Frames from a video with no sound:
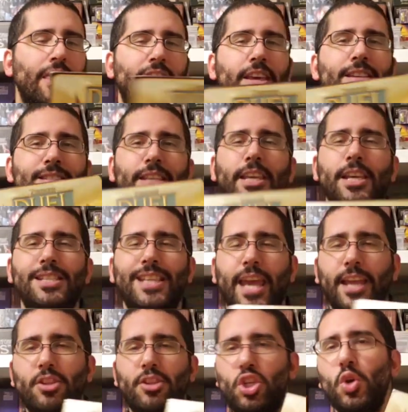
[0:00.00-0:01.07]
This is
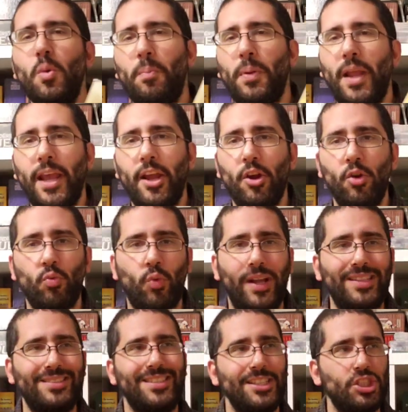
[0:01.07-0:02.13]
a two-player
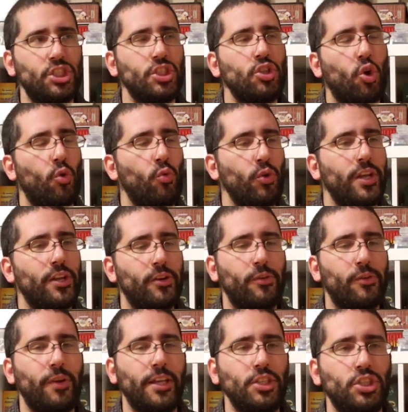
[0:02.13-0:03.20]
rendition or
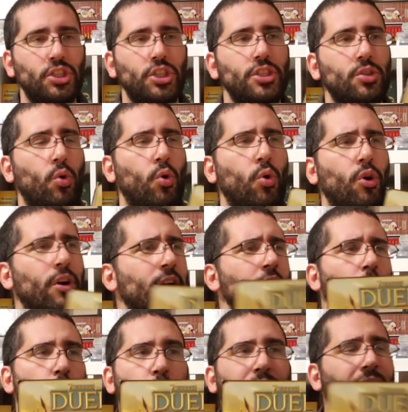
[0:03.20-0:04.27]
reiteration or
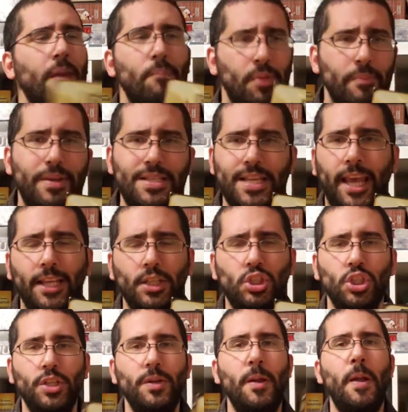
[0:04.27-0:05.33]

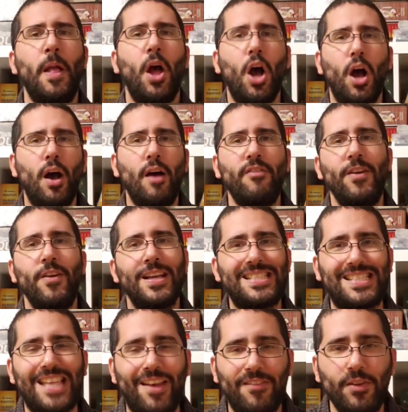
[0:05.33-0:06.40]
re-implementation of
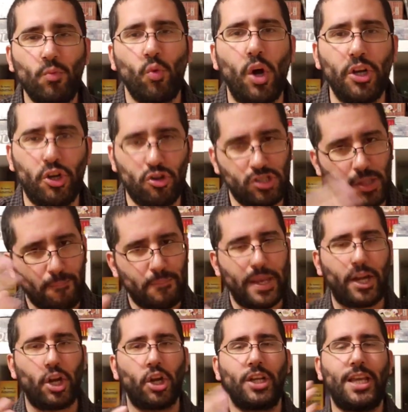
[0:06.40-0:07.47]
Seven Wonders, the
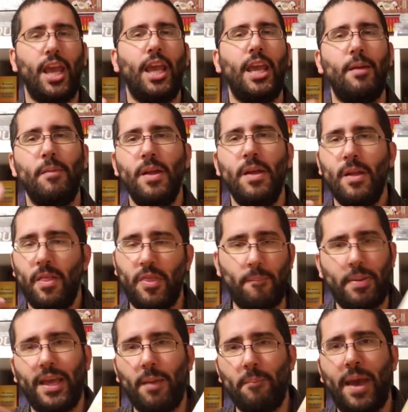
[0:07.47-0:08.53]
bigger game, the
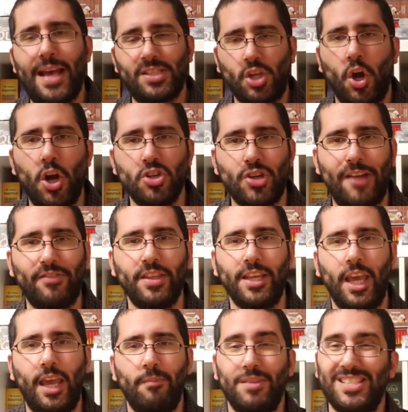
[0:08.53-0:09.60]
pick and pass card drafting
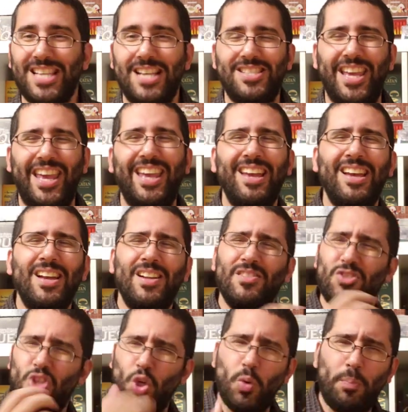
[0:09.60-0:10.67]
game. This has a
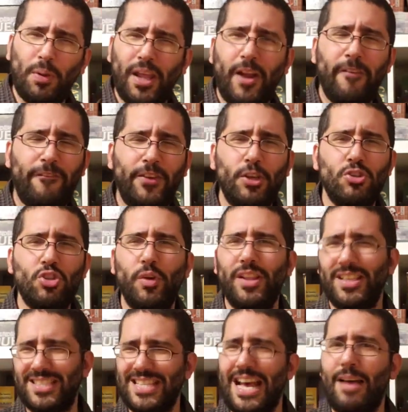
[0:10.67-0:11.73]
two-player feel to
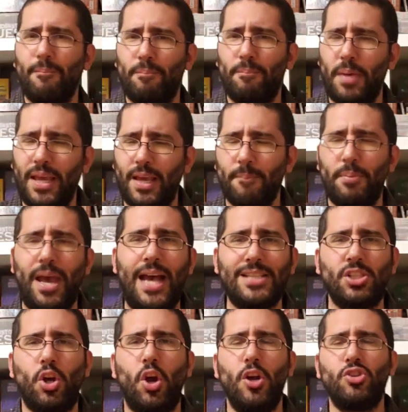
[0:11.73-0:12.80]
it. It's not pick and
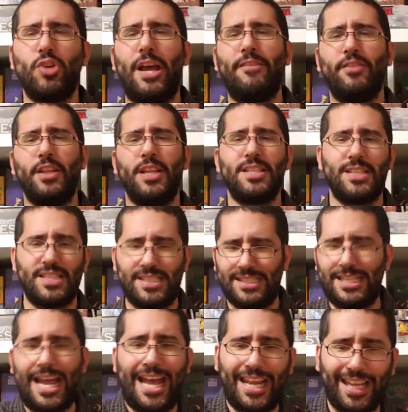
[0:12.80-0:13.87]
pass card drafting. It's a
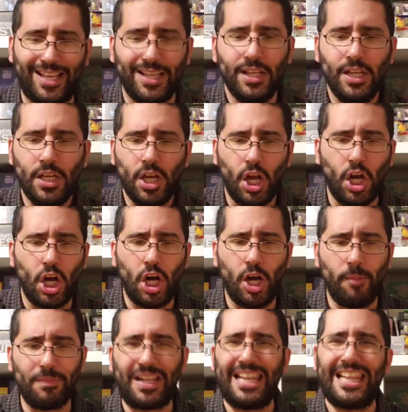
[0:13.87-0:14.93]
static
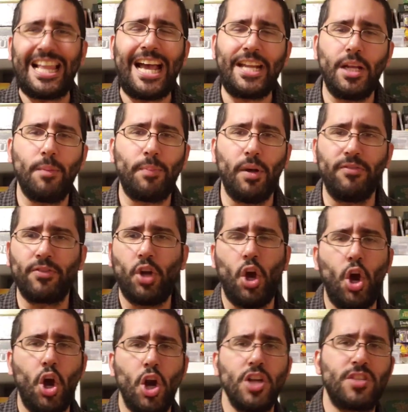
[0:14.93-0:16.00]
um, lineup of
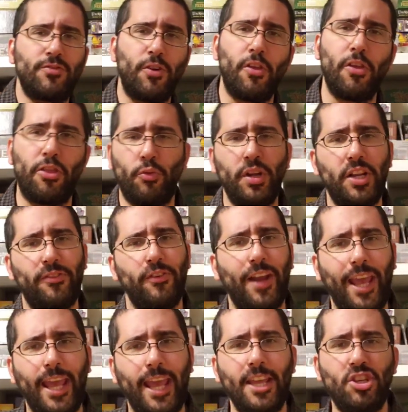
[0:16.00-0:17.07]
cards for the three
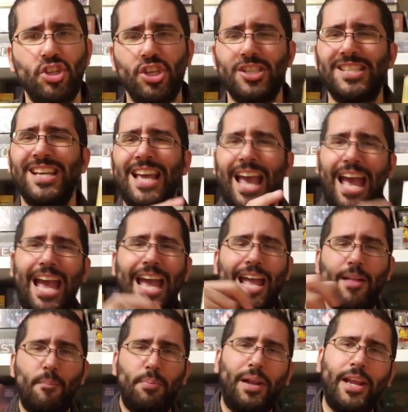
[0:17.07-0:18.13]
different ages
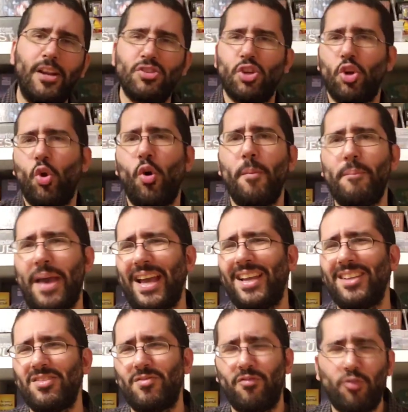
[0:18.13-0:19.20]
and players are going
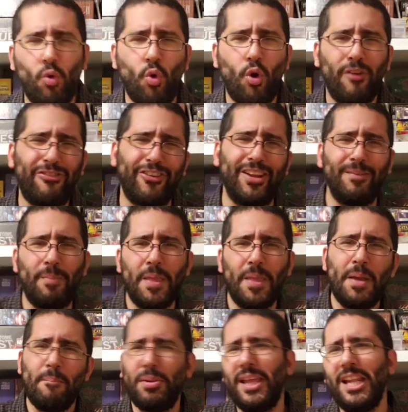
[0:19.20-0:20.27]
back and forth and
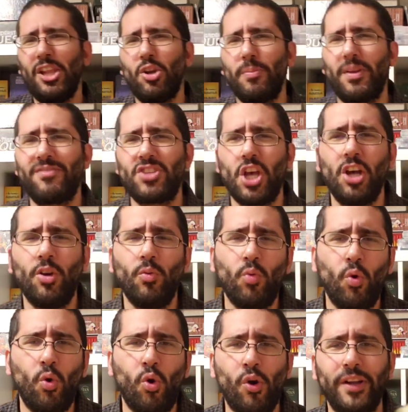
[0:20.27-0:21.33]
playing a little bit of tug of
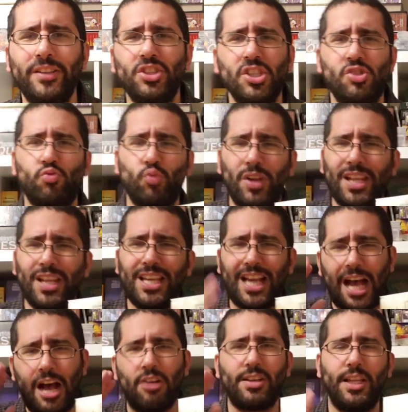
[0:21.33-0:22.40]
war and just really
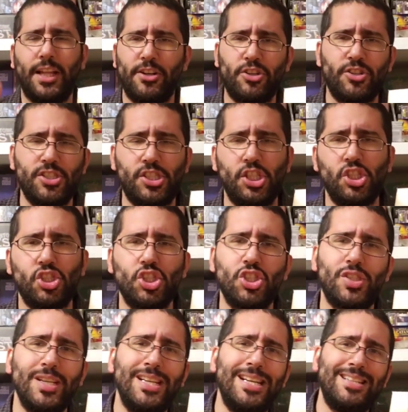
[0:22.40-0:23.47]
calculating their
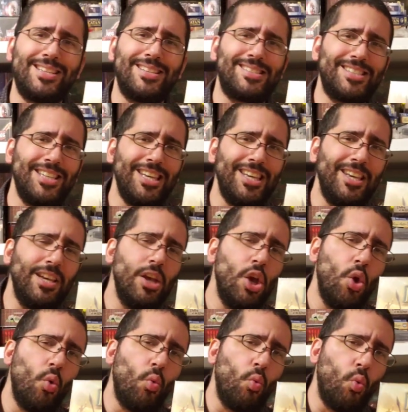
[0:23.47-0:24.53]
decisions to see
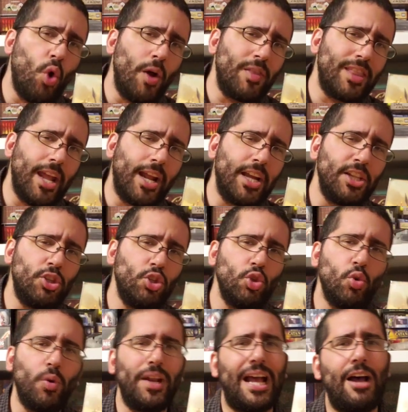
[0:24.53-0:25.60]
what they could
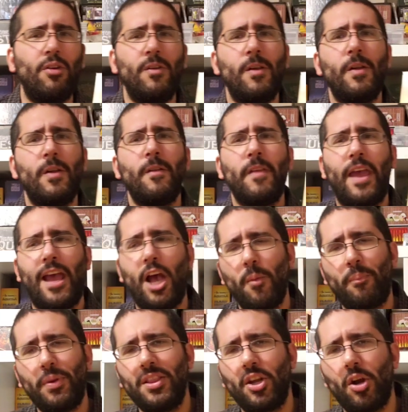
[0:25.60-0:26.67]
do without
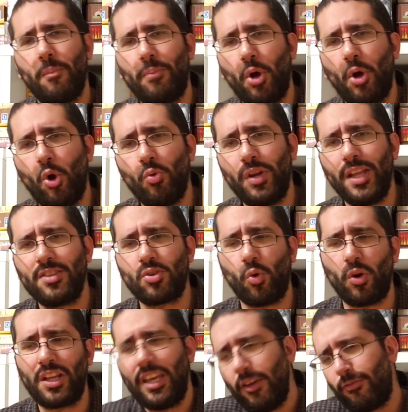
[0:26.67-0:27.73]
helping their opponents
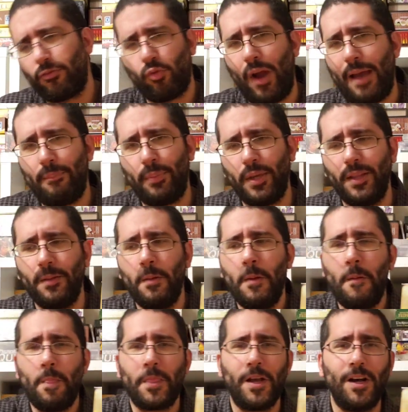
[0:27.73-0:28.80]
or gift wrapping
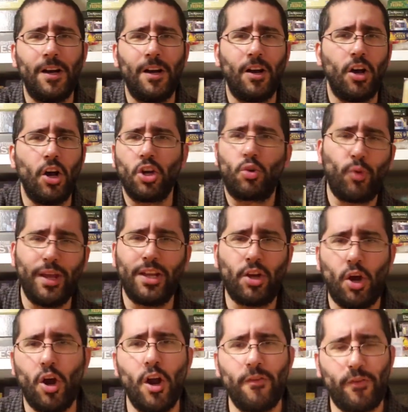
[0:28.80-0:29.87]
uh, a great
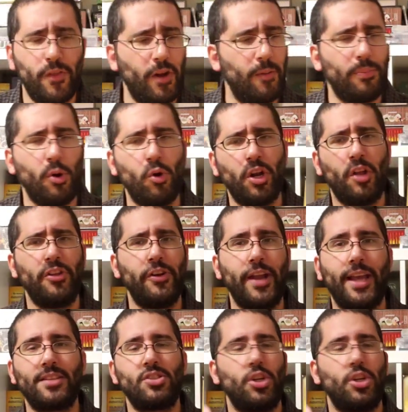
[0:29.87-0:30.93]
card for their opponent on their
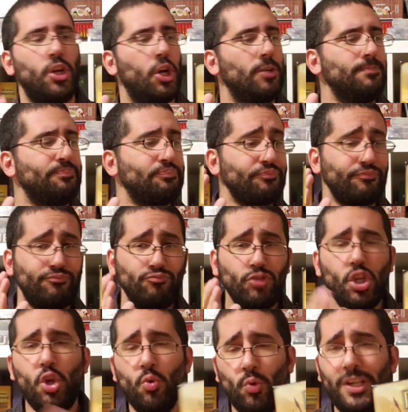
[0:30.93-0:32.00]
next turn.
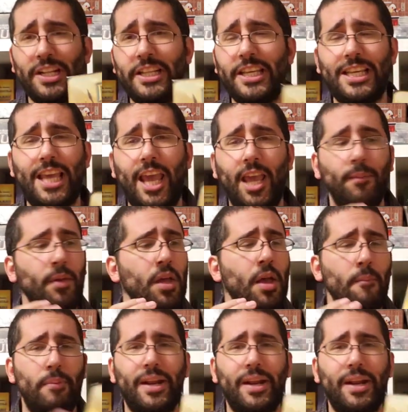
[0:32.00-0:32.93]
Really neat game.